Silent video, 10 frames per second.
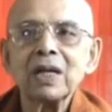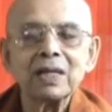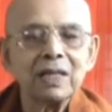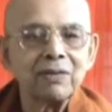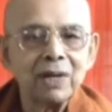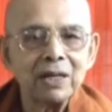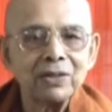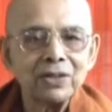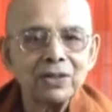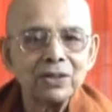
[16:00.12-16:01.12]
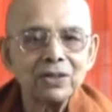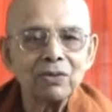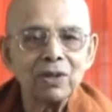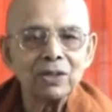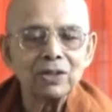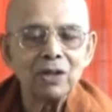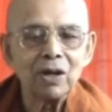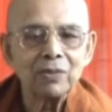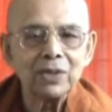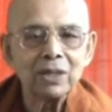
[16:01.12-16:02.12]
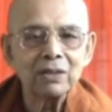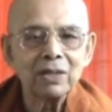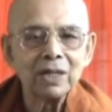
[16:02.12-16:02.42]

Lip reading: reverence towards the object.